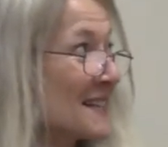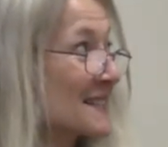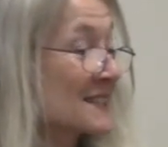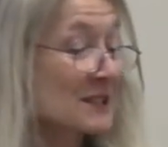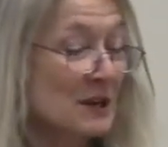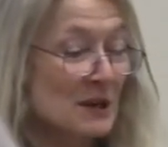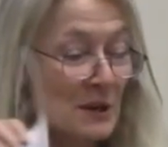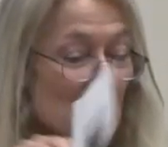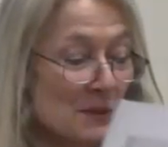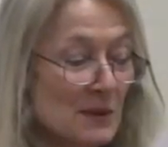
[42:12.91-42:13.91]

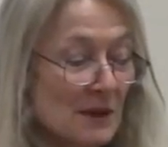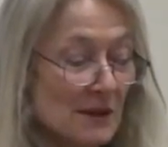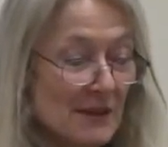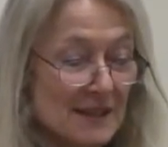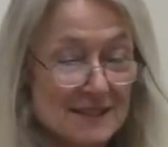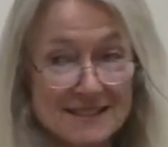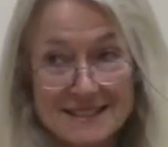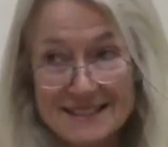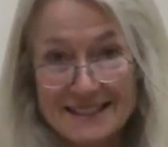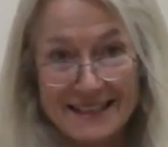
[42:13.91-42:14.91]
So all that is
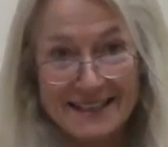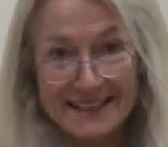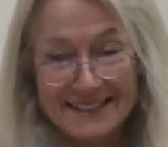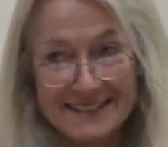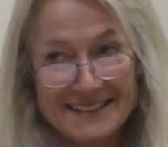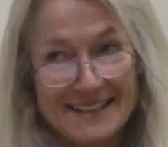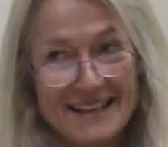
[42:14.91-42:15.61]
to say,